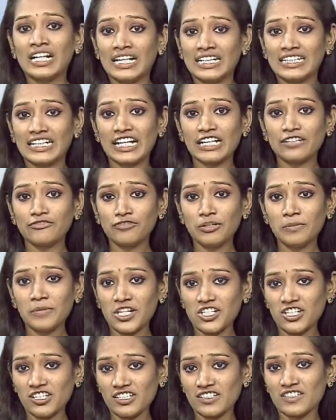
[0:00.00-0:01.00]
The
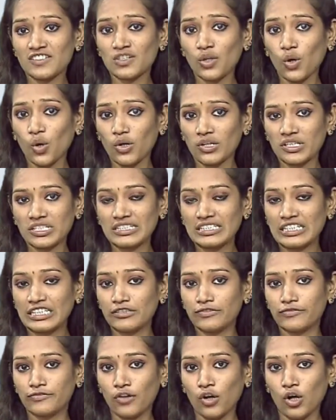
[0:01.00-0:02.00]
information is stored in the
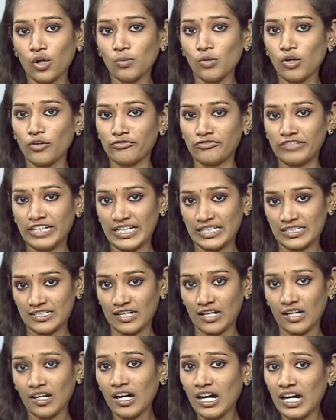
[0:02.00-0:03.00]
form of
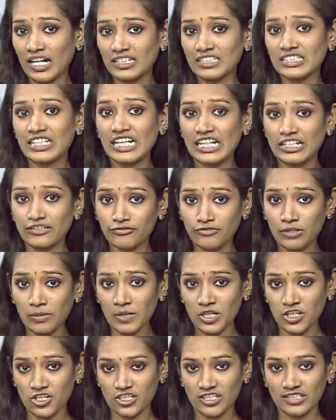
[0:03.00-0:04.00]
data and the
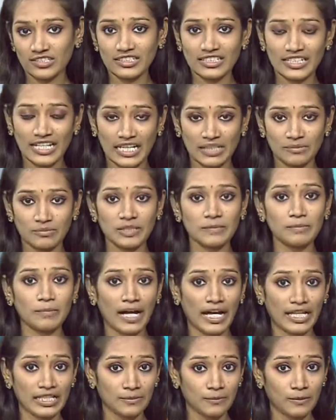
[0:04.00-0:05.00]
information can be
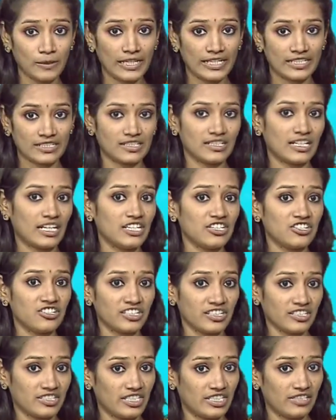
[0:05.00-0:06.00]
manipulated and
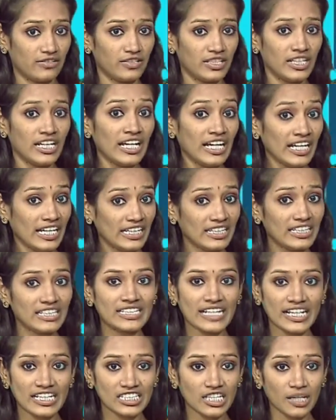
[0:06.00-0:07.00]
retrieved in the
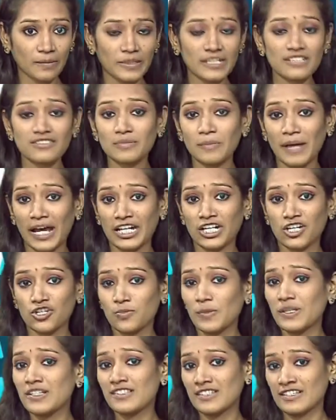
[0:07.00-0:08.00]
database management